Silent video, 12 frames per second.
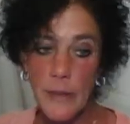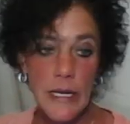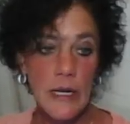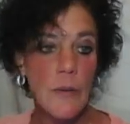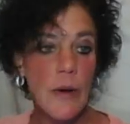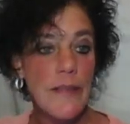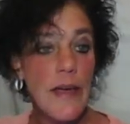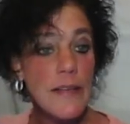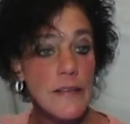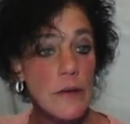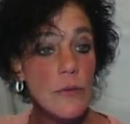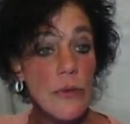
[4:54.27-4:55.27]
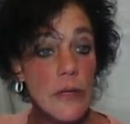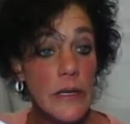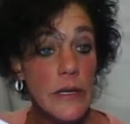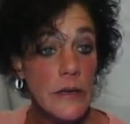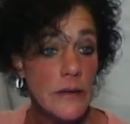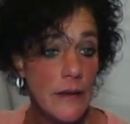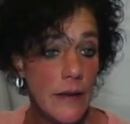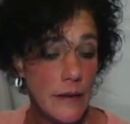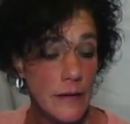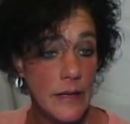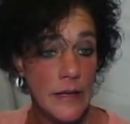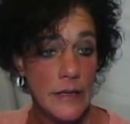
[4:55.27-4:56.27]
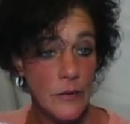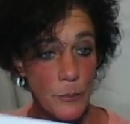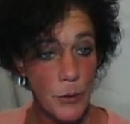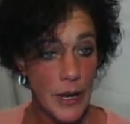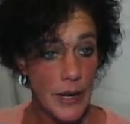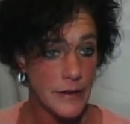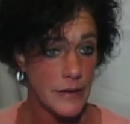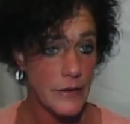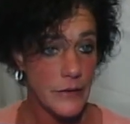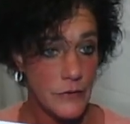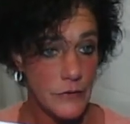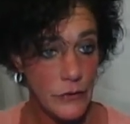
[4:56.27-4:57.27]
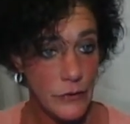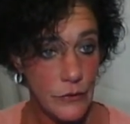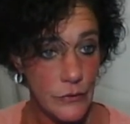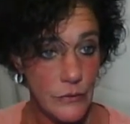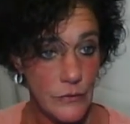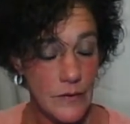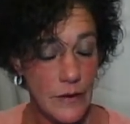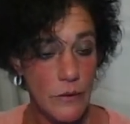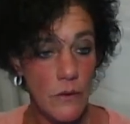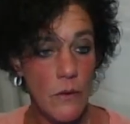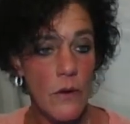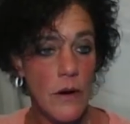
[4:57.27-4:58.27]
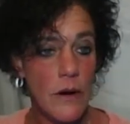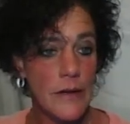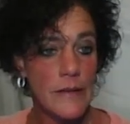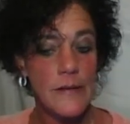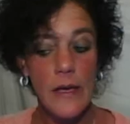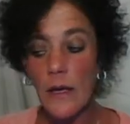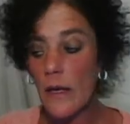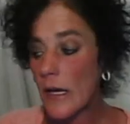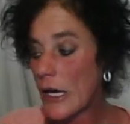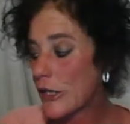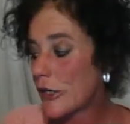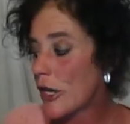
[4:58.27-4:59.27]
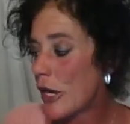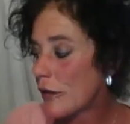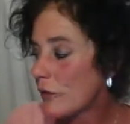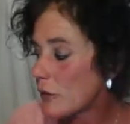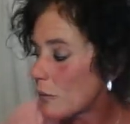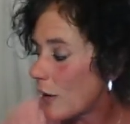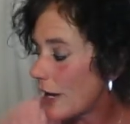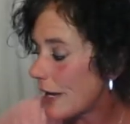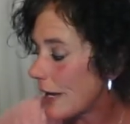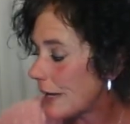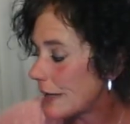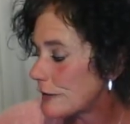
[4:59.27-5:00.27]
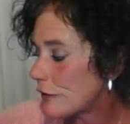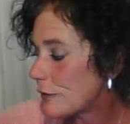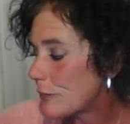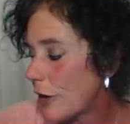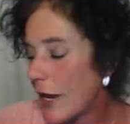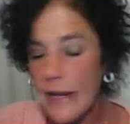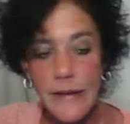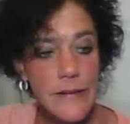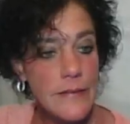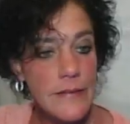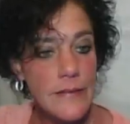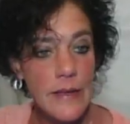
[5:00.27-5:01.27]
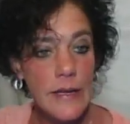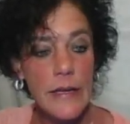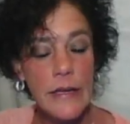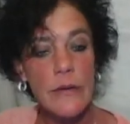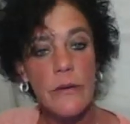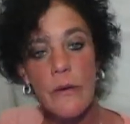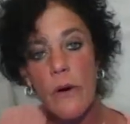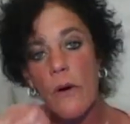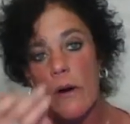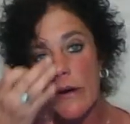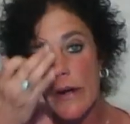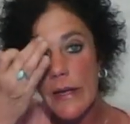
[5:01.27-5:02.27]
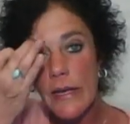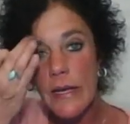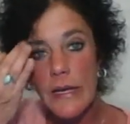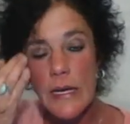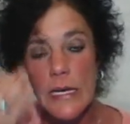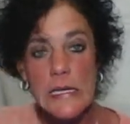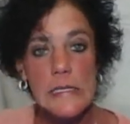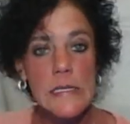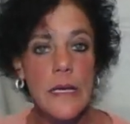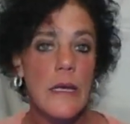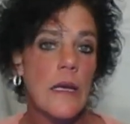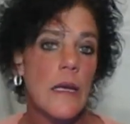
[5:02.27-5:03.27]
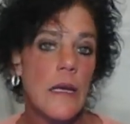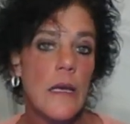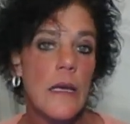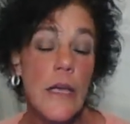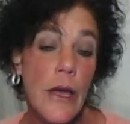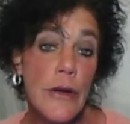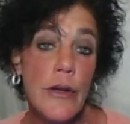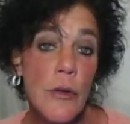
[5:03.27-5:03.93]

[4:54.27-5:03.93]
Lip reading: But anyway, that's a really good technique to practice to see your auras. Another way to practice seeing your aura is go